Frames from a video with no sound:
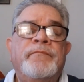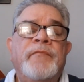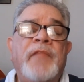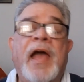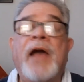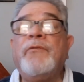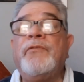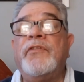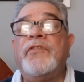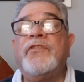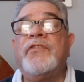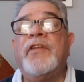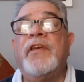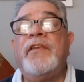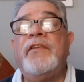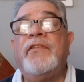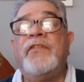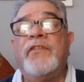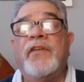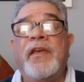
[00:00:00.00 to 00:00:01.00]
how to
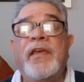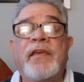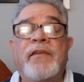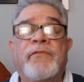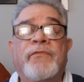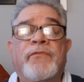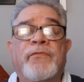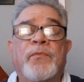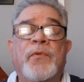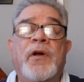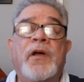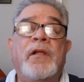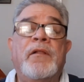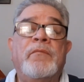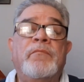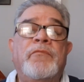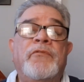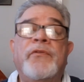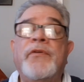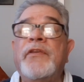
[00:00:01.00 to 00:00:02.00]
stay safe
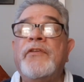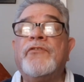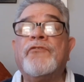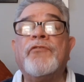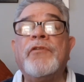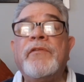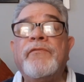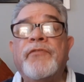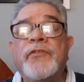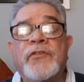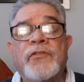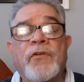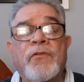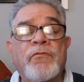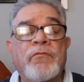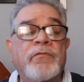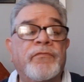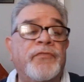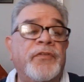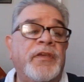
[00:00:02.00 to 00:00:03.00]
while doing street
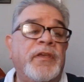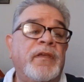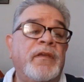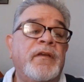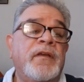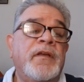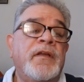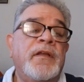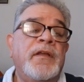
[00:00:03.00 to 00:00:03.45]
photography.